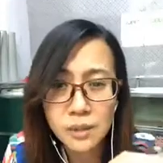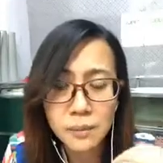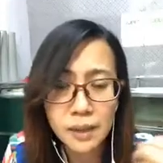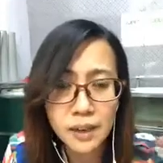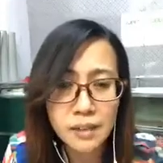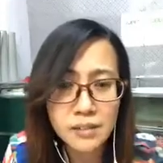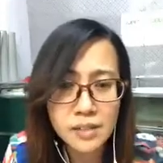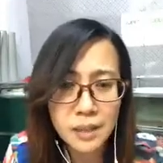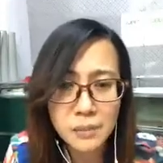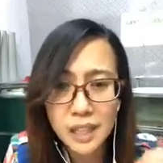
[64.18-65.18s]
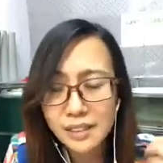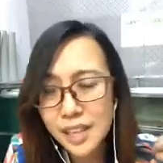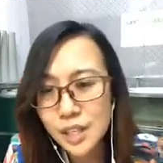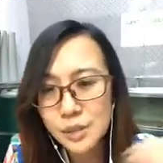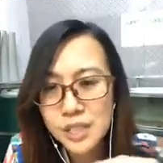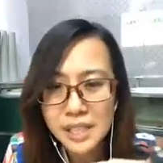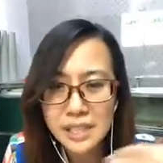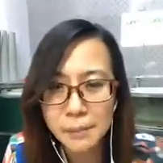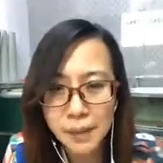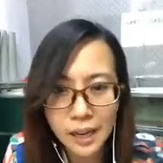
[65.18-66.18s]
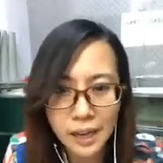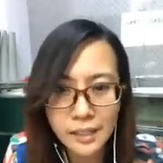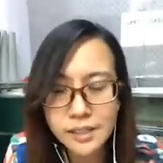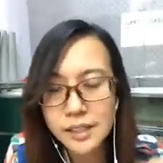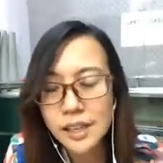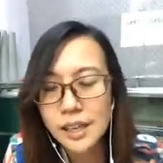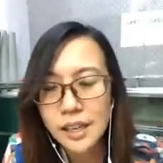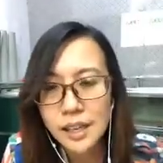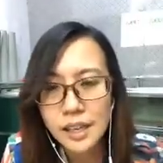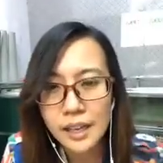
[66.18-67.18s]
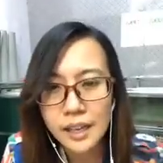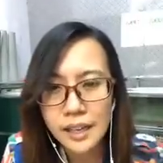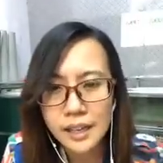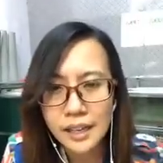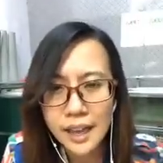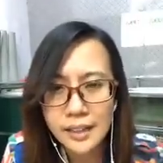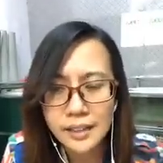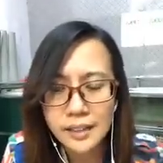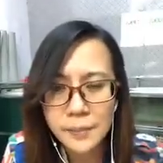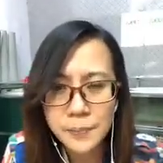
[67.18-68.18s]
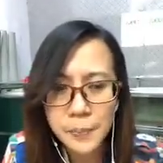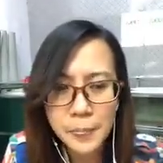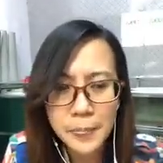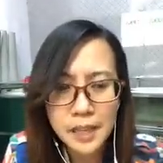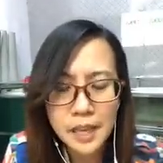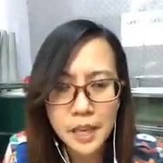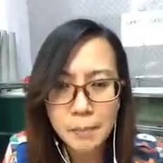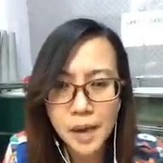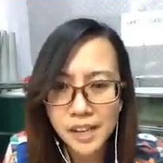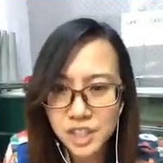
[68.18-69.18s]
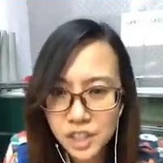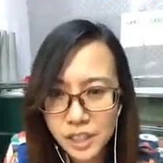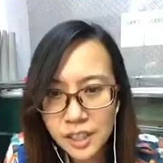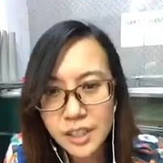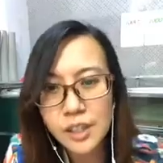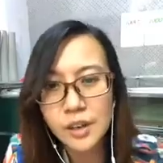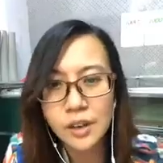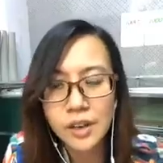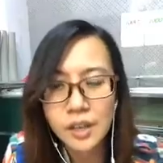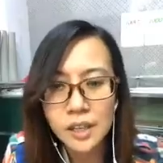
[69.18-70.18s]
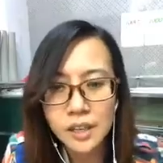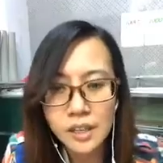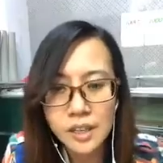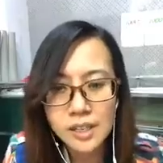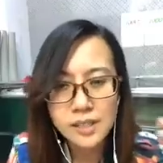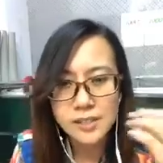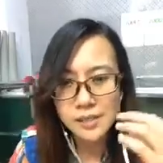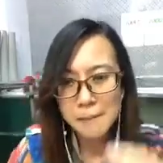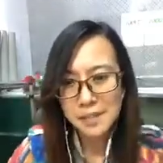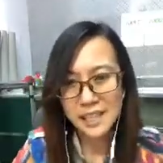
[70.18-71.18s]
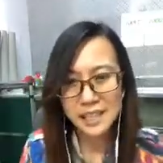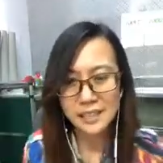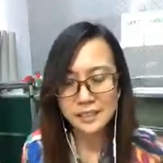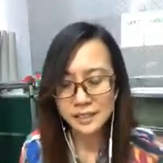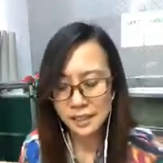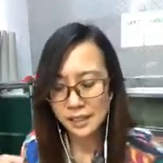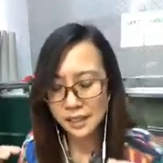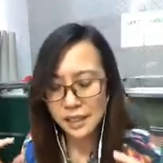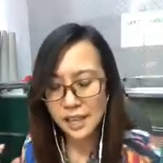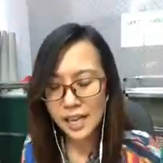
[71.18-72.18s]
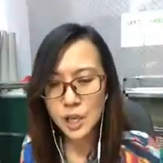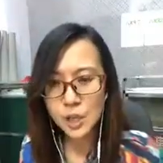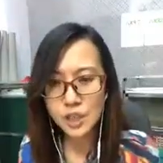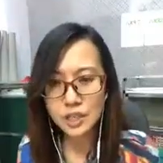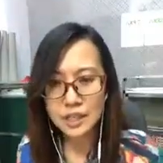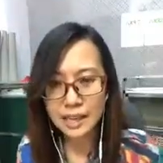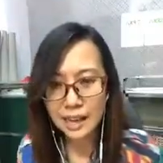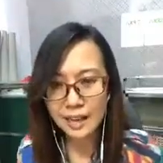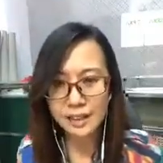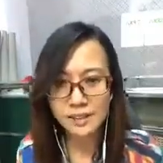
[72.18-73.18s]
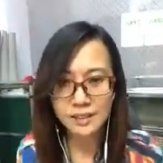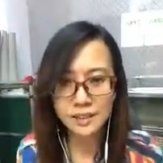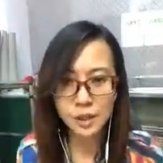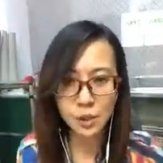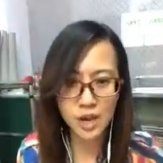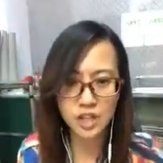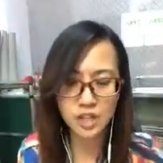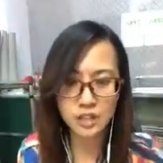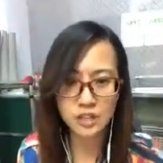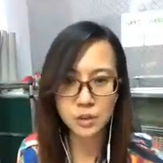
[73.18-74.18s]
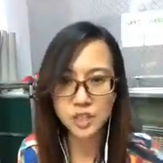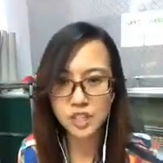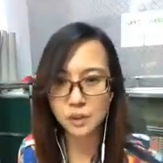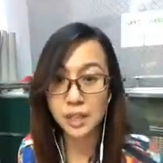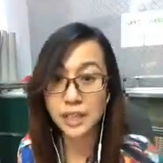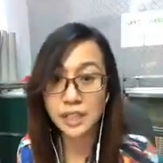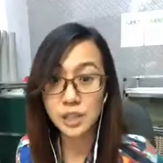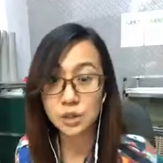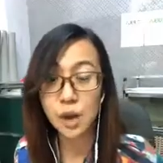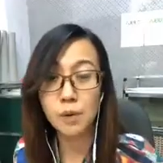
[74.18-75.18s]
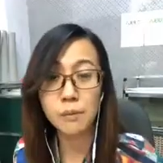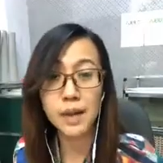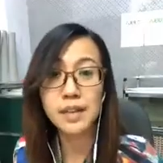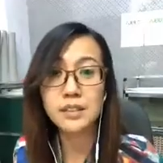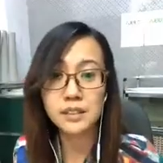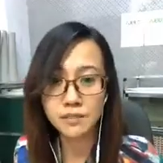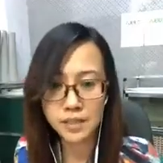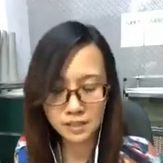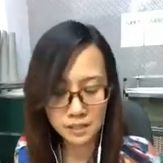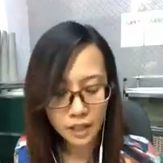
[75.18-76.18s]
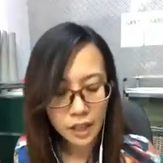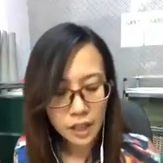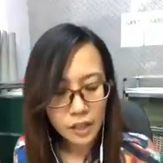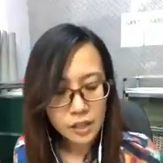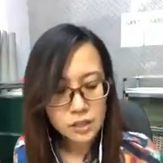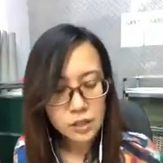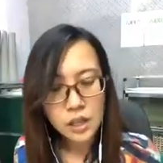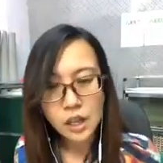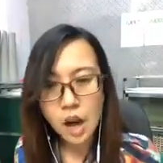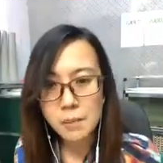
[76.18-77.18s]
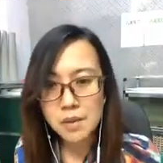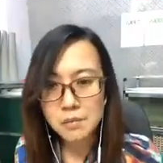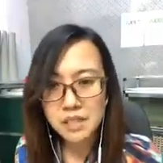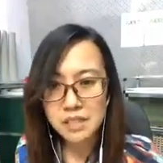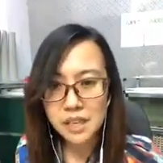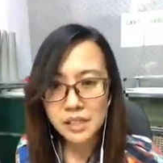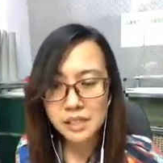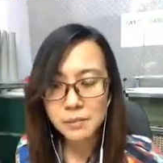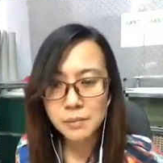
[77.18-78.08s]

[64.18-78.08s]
about something that you did in the past, like a party or something. They usually ask questions which are related to our past events. So the common mistakes